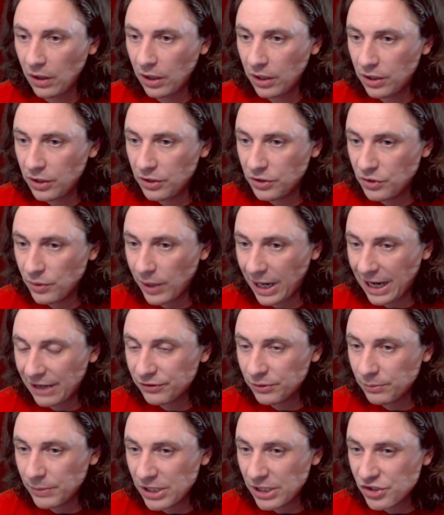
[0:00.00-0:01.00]
You
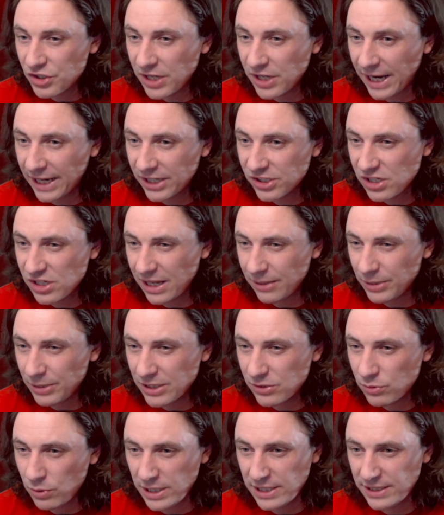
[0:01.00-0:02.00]
haven't mentioned
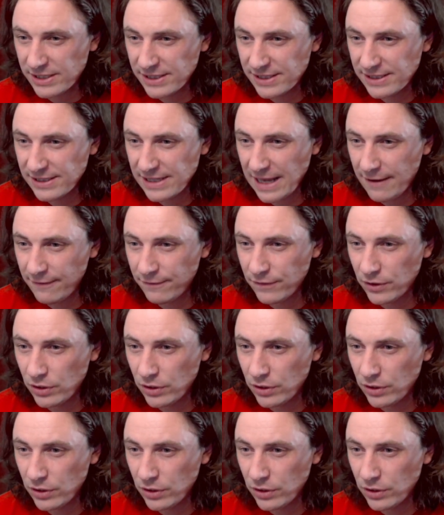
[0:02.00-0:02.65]
HLA-B27.